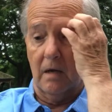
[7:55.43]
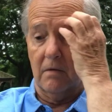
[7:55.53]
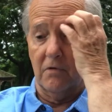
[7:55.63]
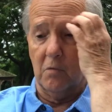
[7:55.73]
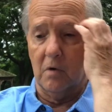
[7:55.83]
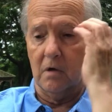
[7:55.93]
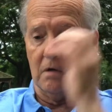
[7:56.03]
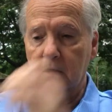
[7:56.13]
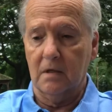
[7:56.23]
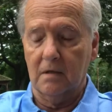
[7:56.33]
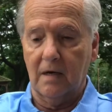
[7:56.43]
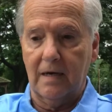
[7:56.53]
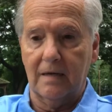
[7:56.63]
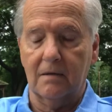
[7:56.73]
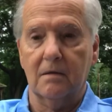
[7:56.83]
the Word
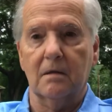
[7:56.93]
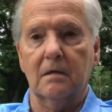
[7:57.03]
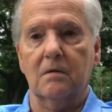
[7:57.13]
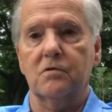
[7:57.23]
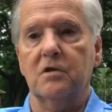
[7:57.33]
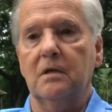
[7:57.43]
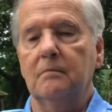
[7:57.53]
and the liturgy.